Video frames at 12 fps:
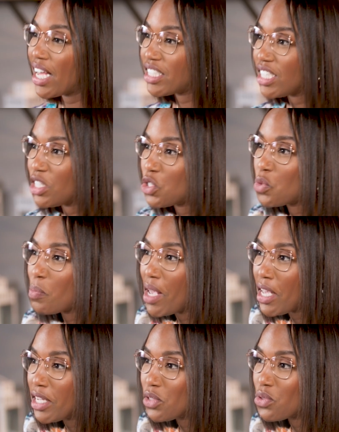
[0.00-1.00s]
As he's
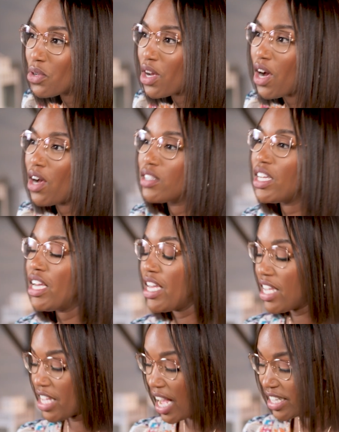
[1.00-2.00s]
speaking to God,
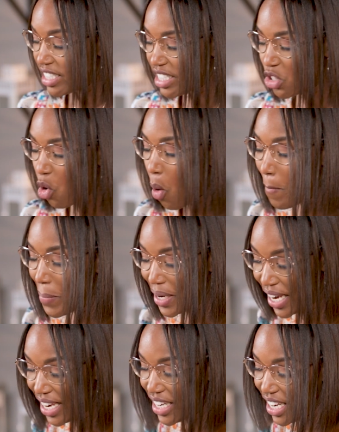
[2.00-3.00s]
as he's
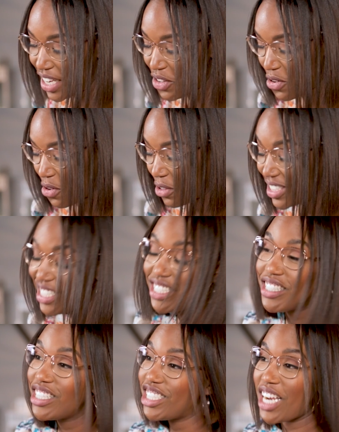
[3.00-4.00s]
complaining, you know,
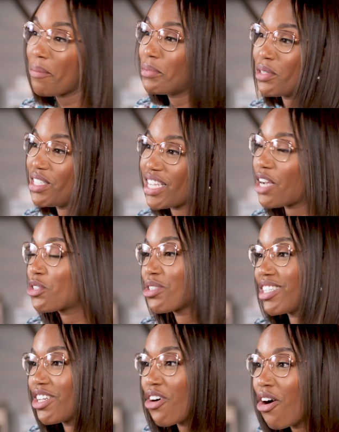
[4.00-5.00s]
this chapter is
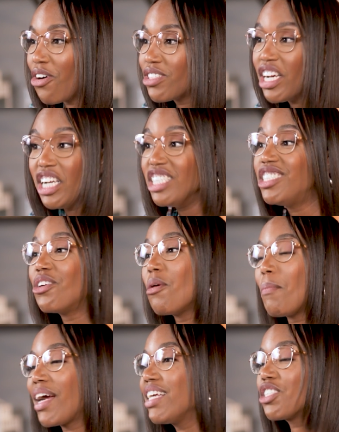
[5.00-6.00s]
actually called
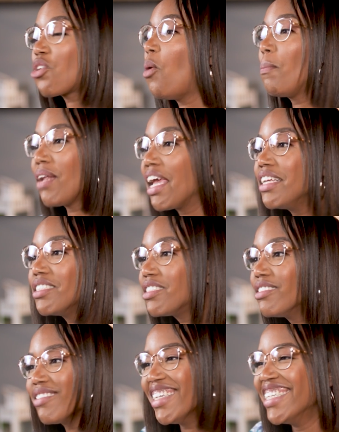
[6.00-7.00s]
Jeremiah's
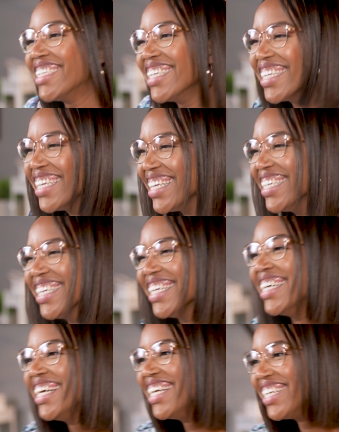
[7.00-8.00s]
Complaint.
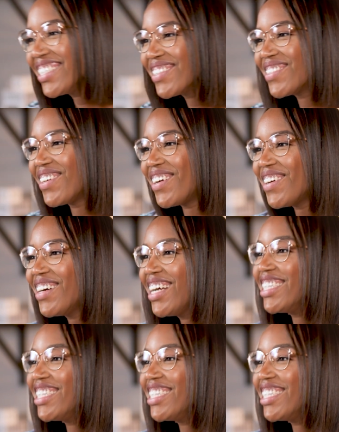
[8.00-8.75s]
You know,